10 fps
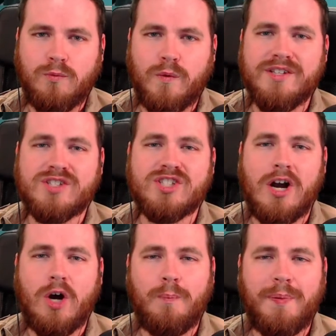was
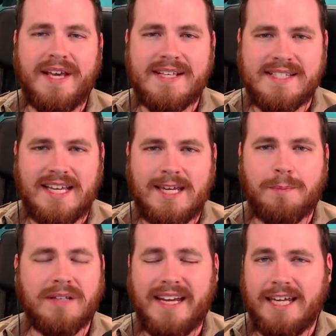so busy
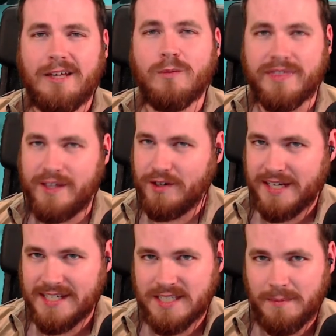playing with their
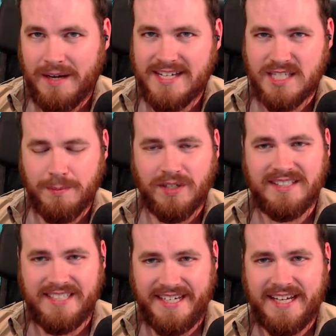customizable
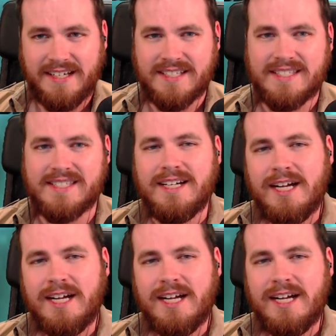dicks